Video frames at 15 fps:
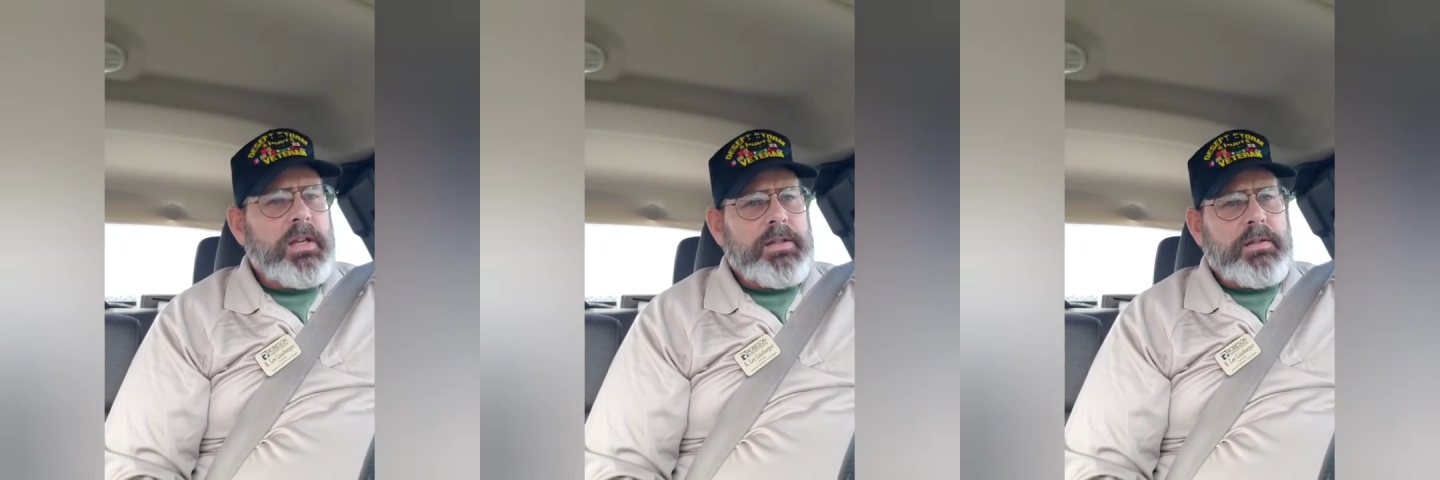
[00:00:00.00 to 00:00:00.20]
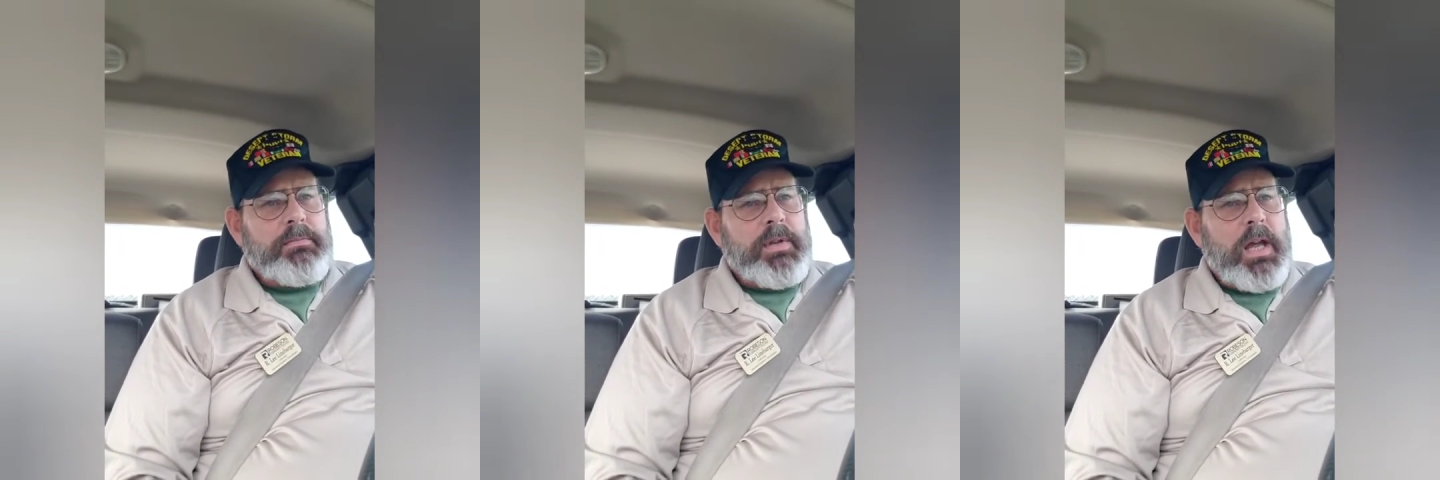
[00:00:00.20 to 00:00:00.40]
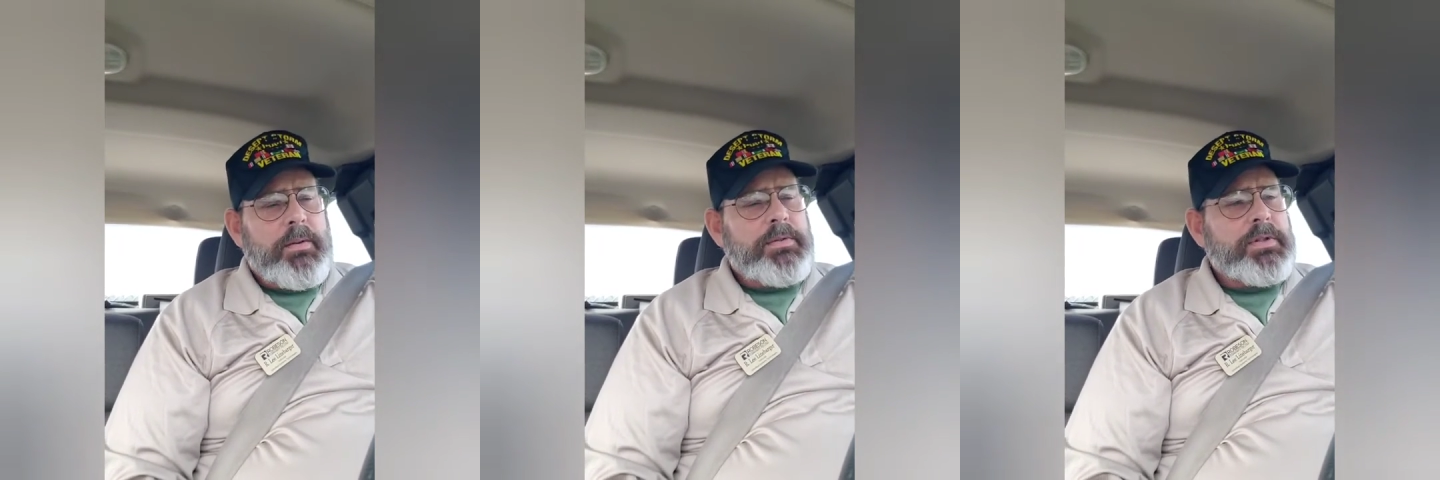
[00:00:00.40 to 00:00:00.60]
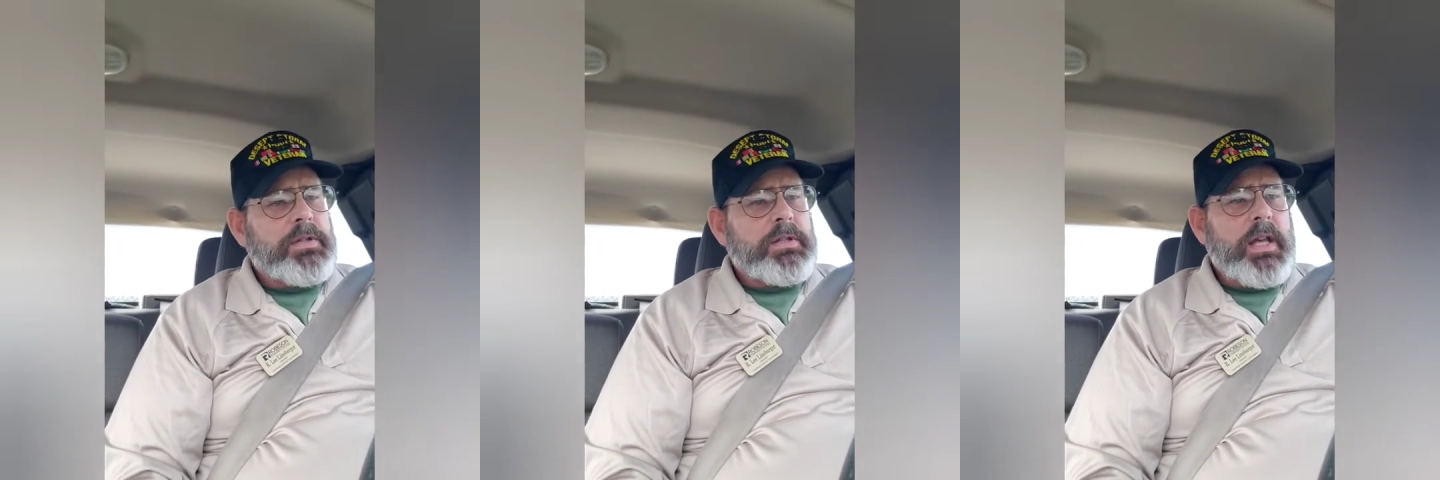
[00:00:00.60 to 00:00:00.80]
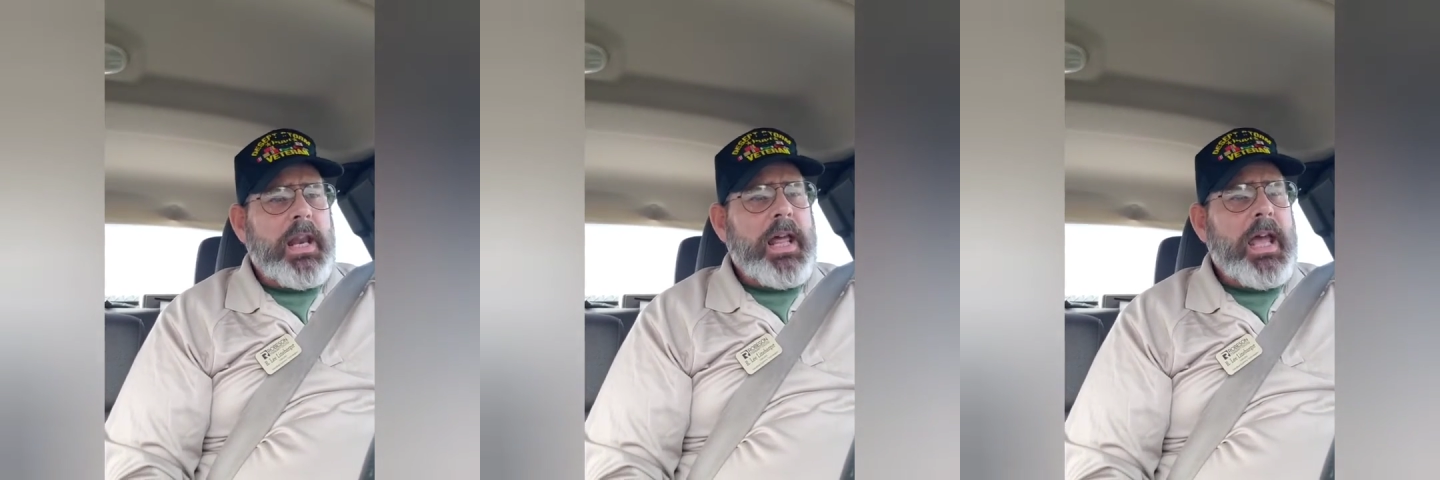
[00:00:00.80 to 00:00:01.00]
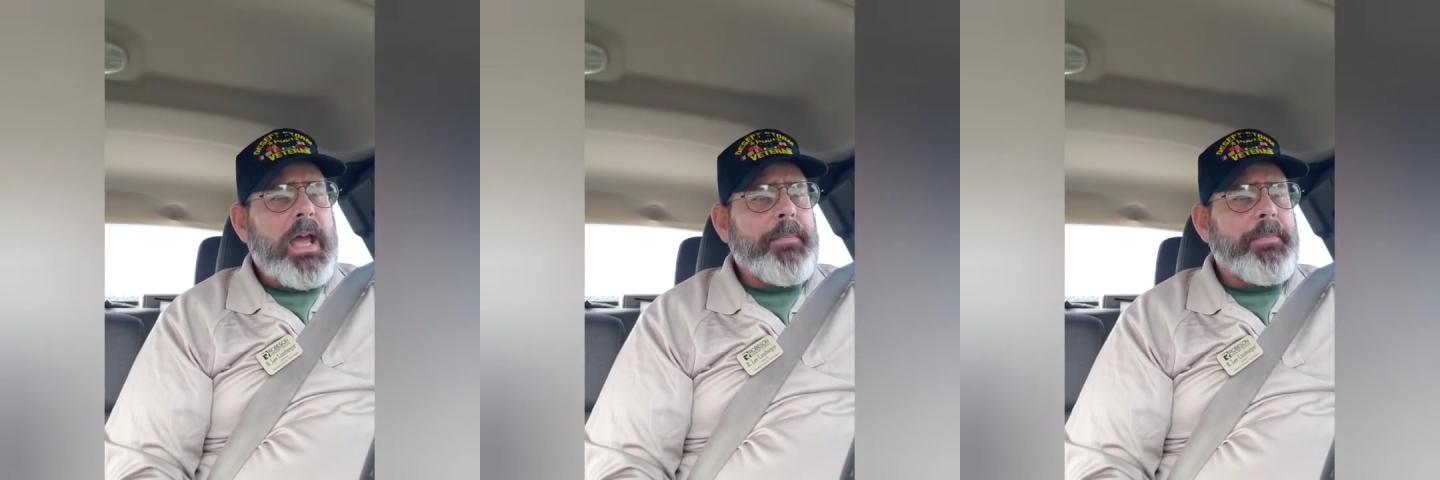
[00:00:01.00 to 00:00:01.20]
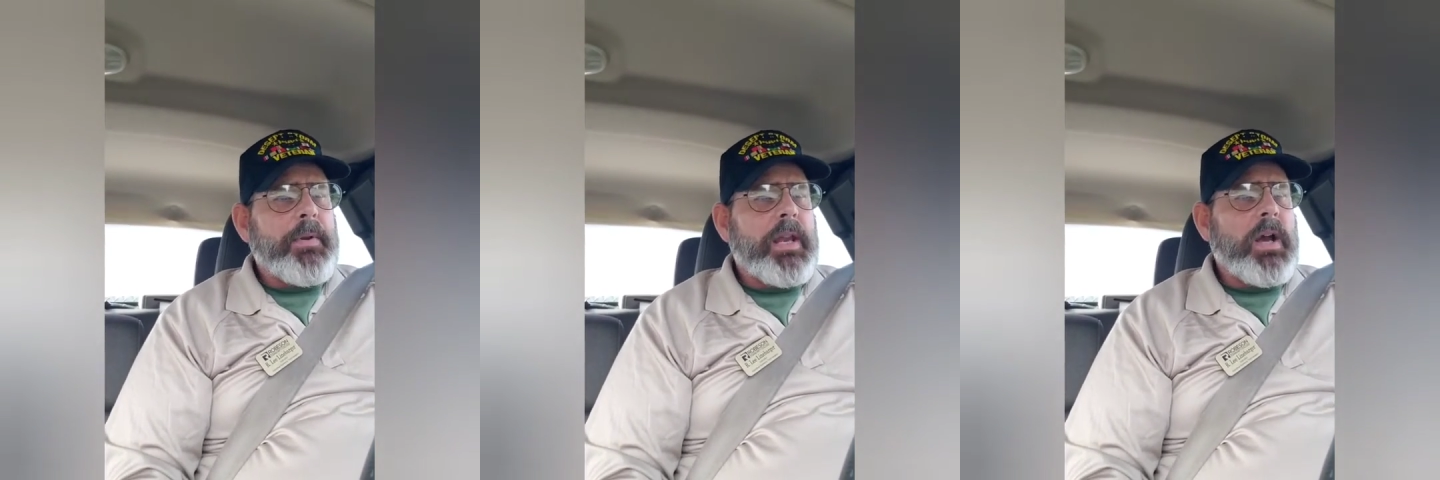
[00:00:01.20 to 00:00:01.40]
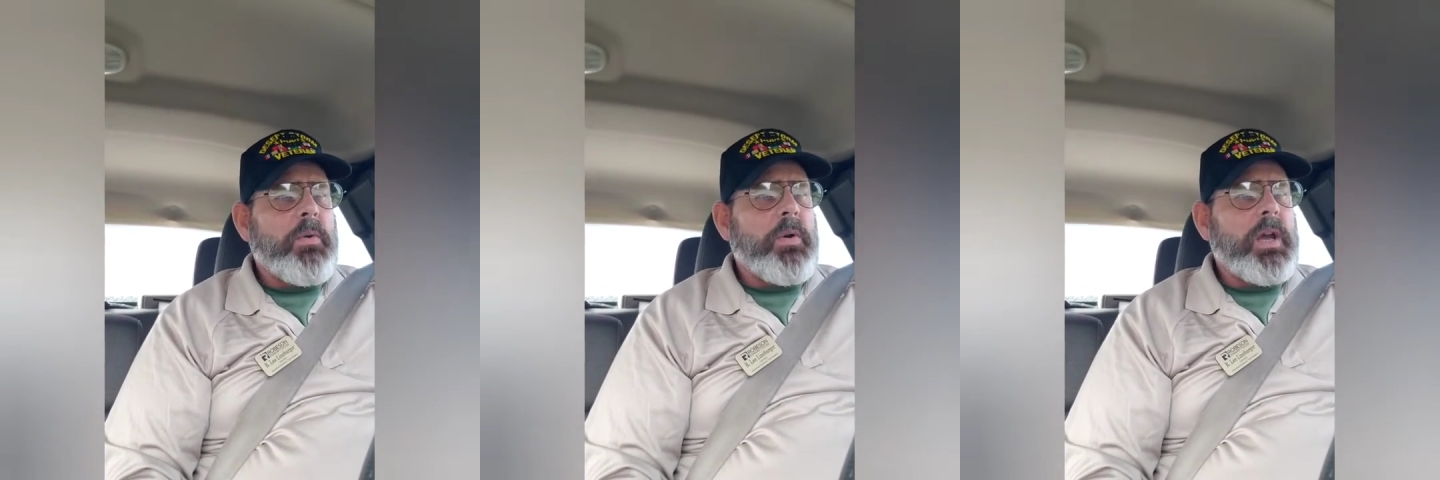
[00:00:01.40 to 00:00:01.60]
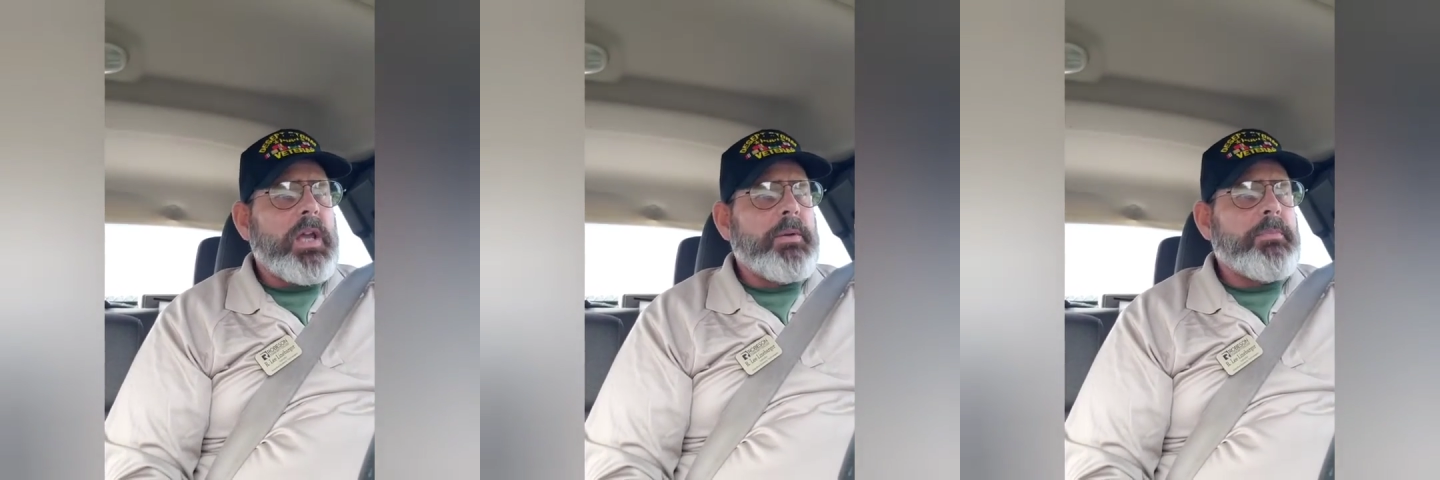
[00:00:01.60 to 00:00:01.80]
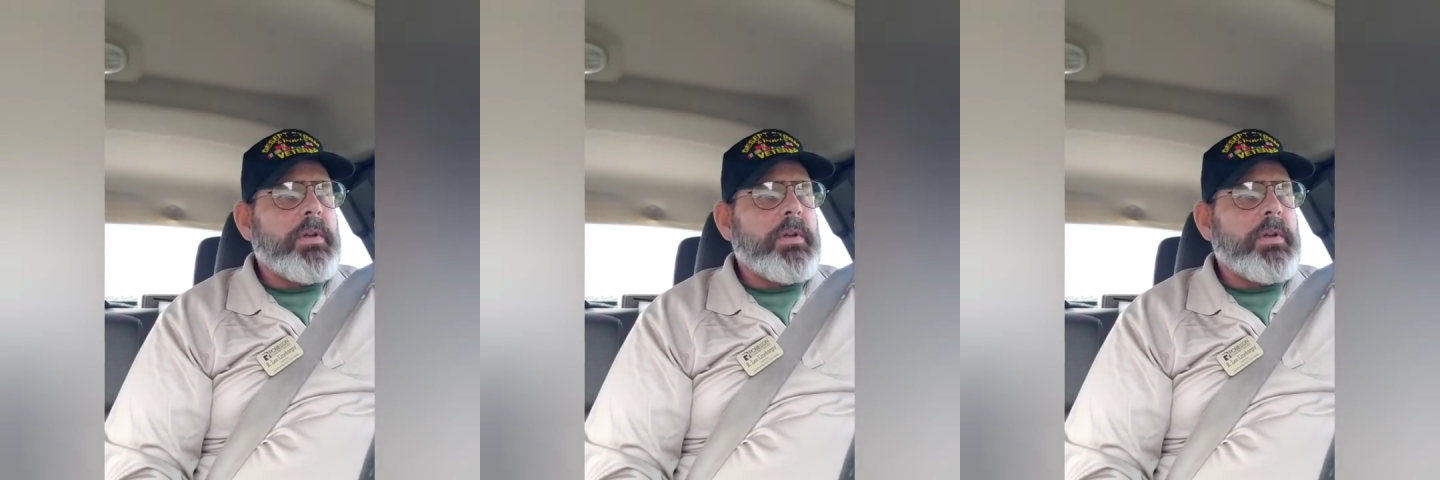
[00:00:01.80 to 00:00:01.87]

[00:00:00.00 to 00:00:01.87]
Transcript: Sometimes it's just got to happen that way,